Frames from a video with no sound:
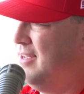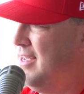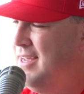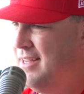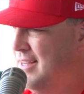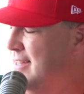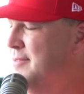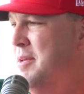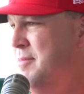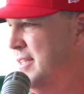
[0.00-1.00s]

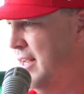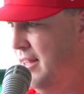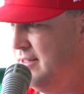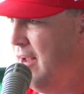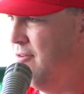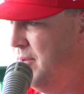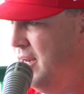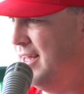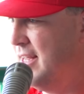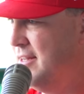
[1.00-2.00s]
he must say this to
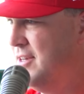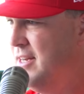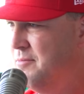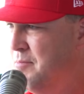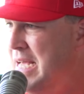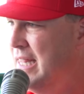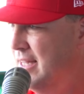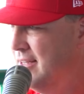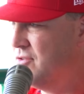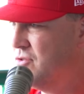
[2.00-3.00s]
everybody. Like, he doesn't mean
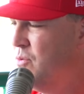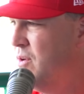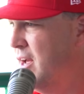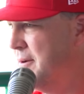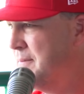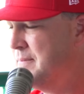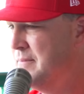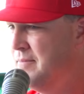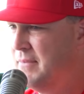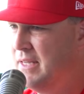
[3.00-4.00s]
this. There's no way.
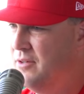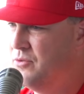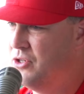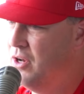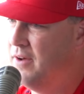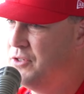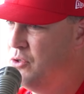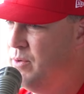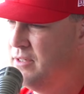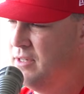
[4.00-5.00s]
Sure enough,
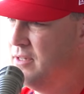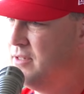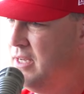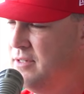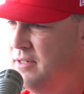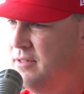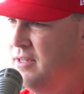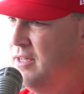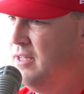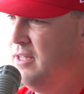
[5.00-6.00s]
2 weeks into the season,
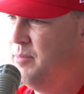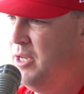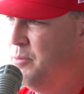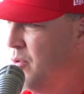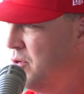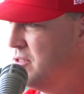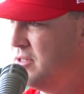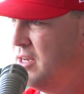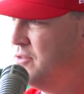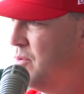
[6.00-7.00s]
Peter Borges
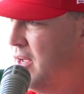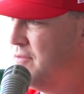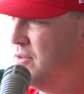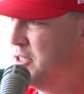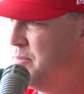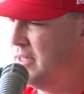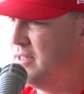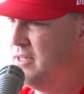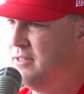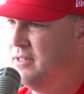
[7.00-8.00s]
and his wife were
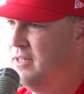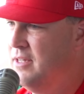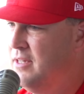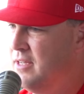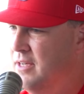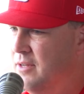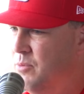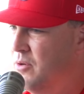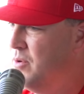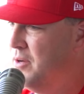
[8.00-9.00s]
expecting, and
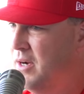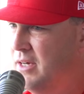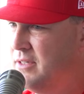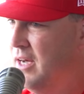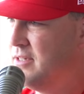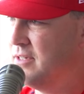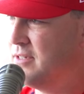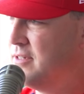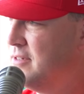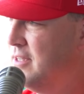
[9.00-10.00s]
we were in Round Rock,
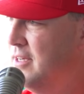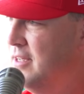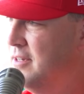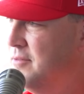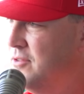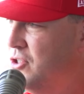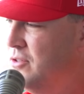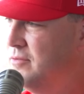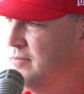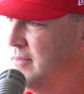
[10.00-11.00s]
Texas, and
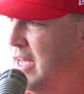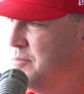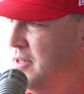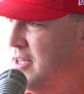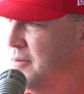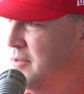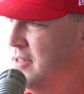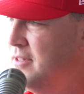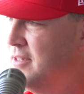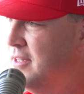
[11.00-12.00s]
Schilt asked me to come
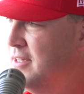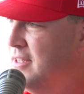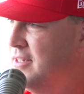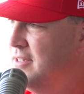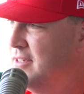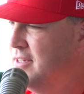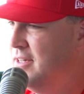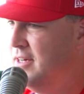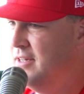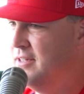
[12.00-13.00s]
to
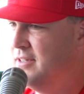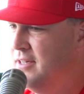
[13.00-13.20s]
the